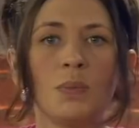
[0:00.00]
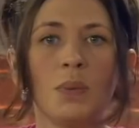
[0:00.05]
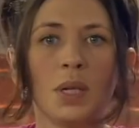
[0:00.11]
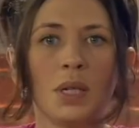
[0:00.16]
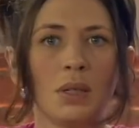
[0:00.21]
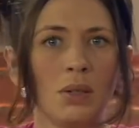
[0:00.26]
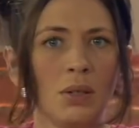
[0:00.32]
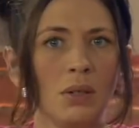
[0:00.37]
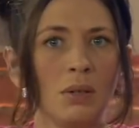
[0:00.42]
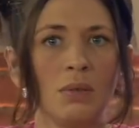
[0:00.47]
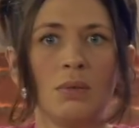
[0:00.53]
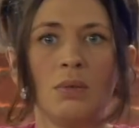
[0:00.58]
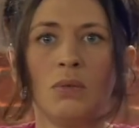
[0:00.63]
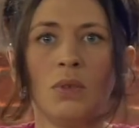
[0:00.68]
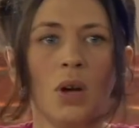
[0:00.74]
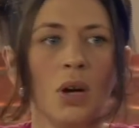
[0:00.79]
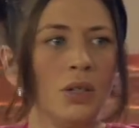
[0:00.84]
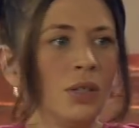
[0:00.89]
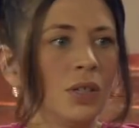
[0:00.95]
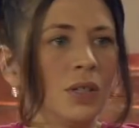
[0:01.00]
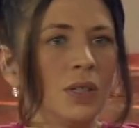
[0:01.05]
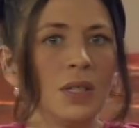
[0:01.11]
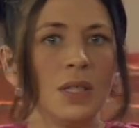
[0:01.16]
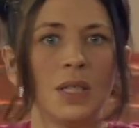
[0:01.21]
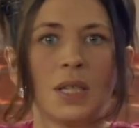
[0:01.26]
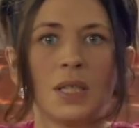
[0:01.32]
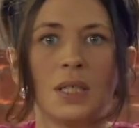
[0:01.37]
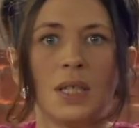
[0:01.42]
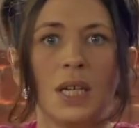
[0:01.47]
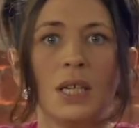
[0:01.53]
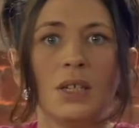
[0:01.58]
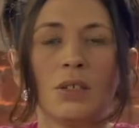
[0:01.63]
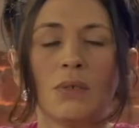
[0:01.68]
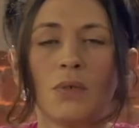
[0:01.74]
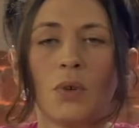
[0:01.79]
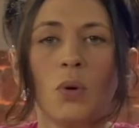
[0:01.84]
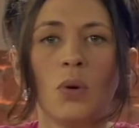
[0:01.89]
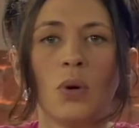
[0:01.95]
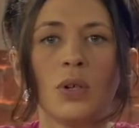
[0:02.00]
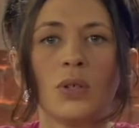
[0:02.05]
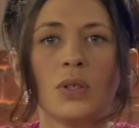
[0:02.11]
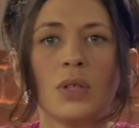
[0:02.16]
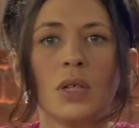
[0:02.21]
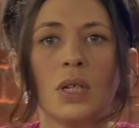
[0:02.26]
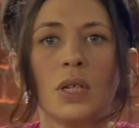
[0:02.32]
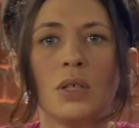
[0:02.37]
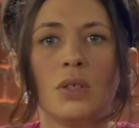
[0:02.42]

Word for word: but not to this extent, of course.